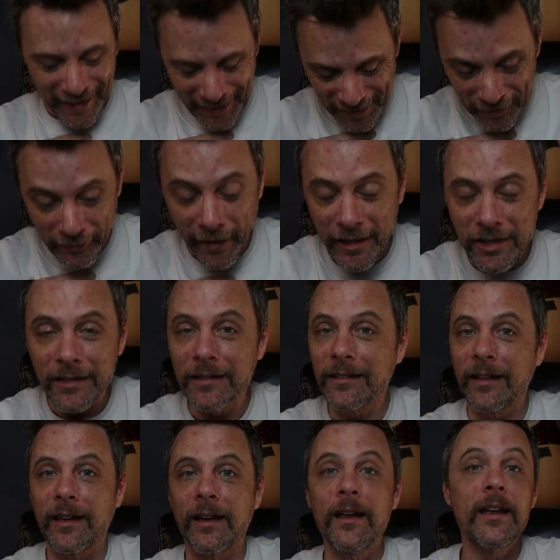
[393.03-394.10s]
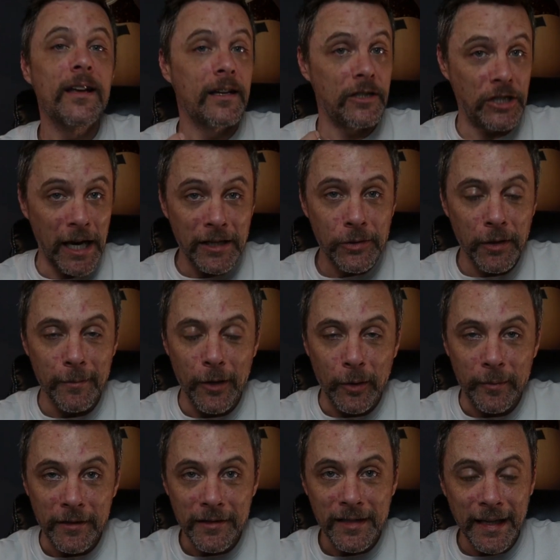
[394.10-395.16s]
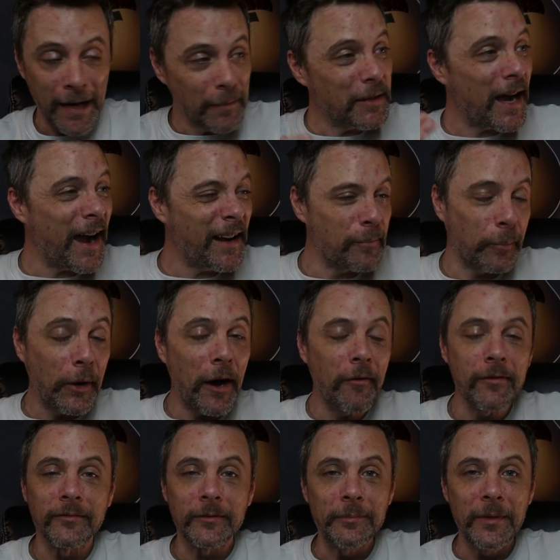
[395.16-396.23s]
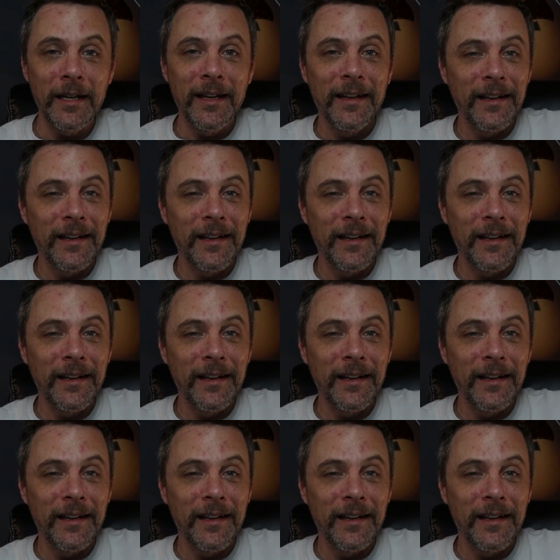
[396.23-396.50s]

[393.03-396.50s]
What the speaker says: affectionately Gentry moments, and I'm kind of proud of them.